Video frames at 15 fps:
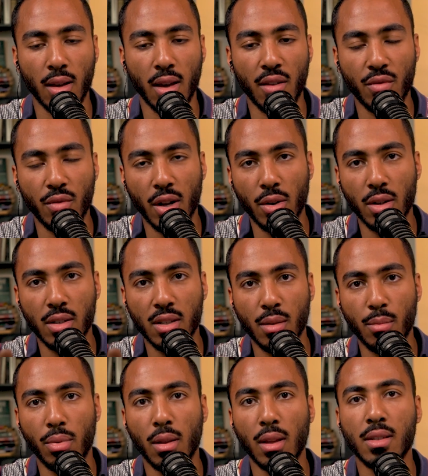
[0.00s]
a very
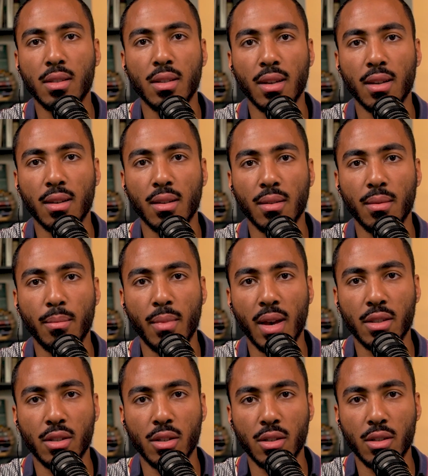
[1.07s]
simplistic
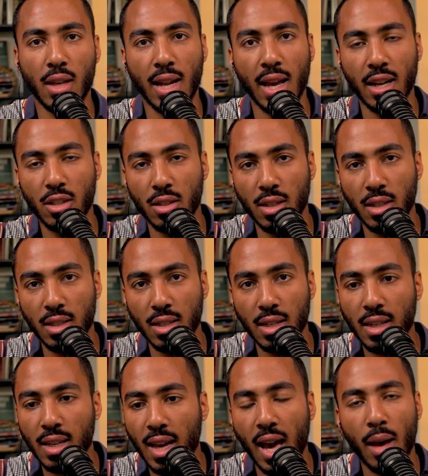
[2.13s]
message that actually
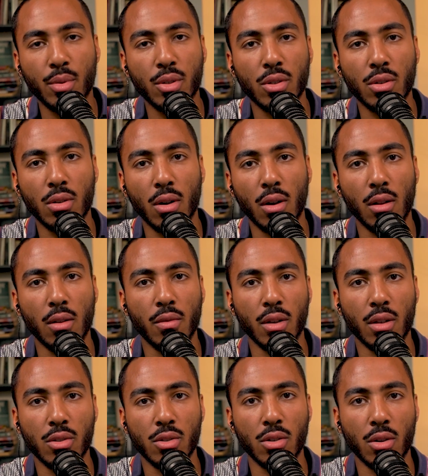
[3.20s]
didn't capture all of the
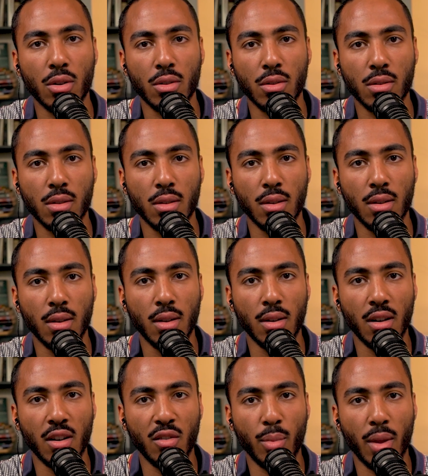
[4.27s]
concerns
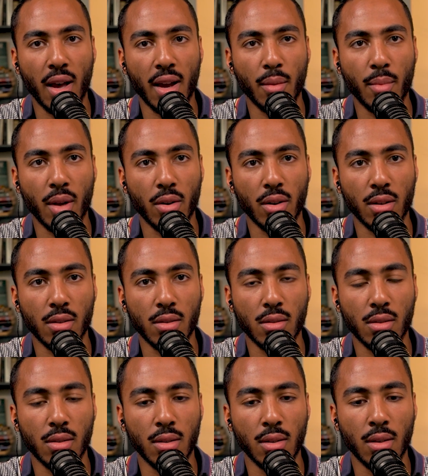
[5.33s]
of Black Americans,